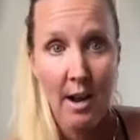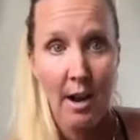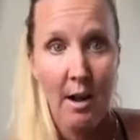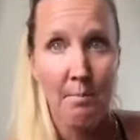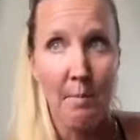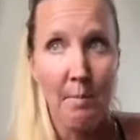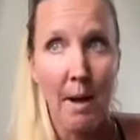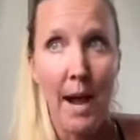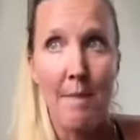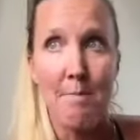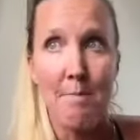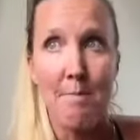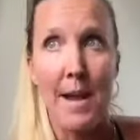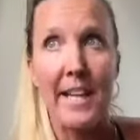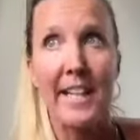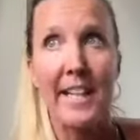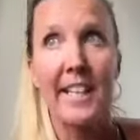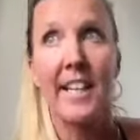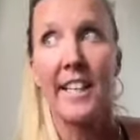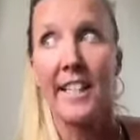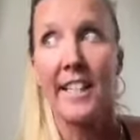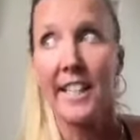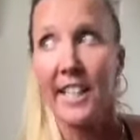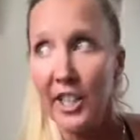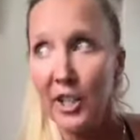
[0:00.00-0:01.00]
by
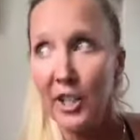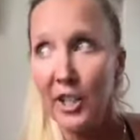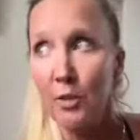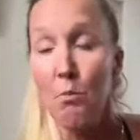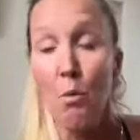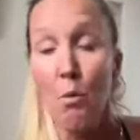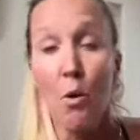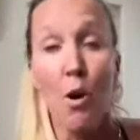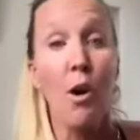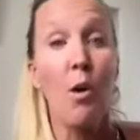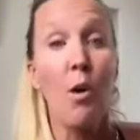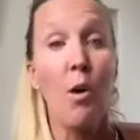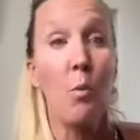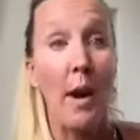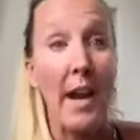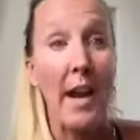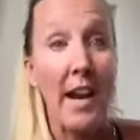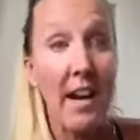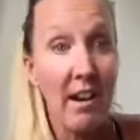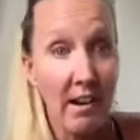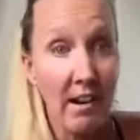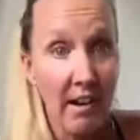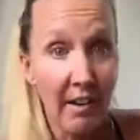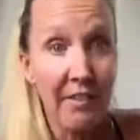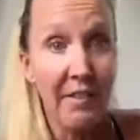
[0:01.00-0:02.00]
making you more
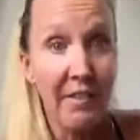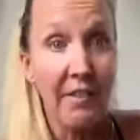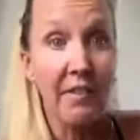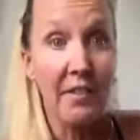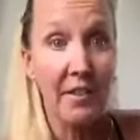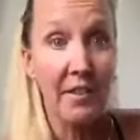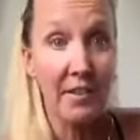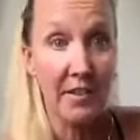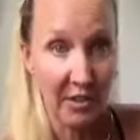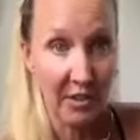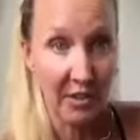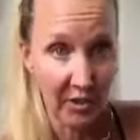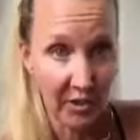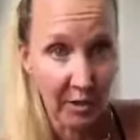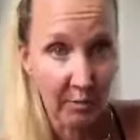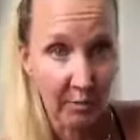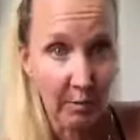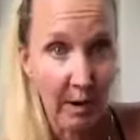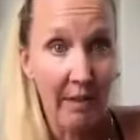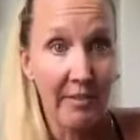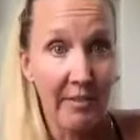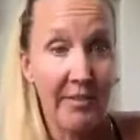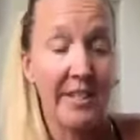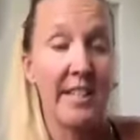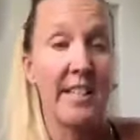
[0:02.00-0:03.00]
aware of your
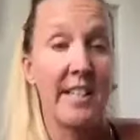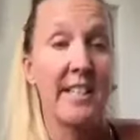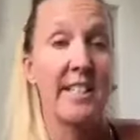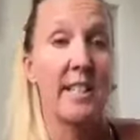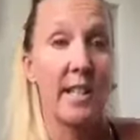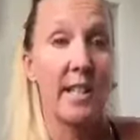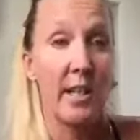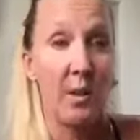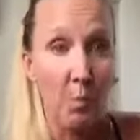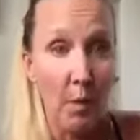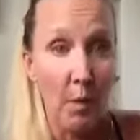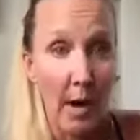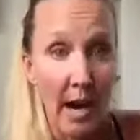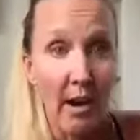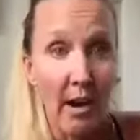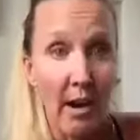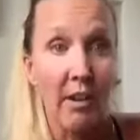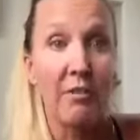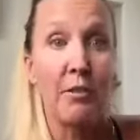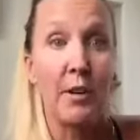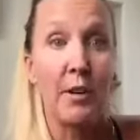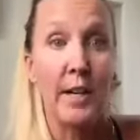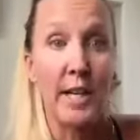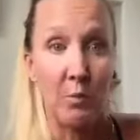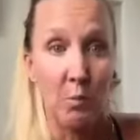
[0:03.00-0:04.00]
surroundings and aware of
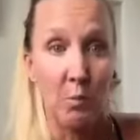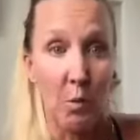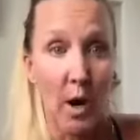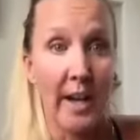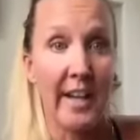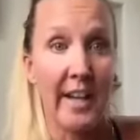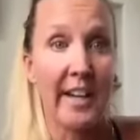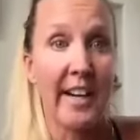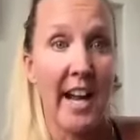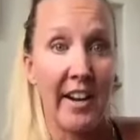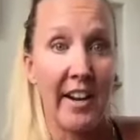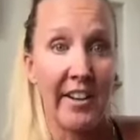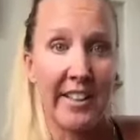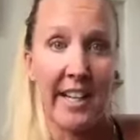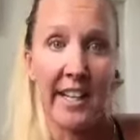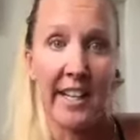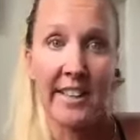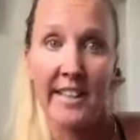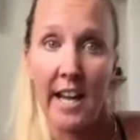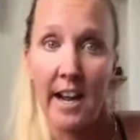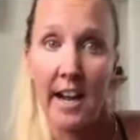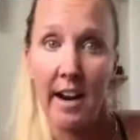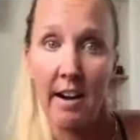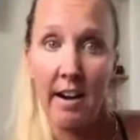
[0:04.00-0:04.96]
what you want and how to get there.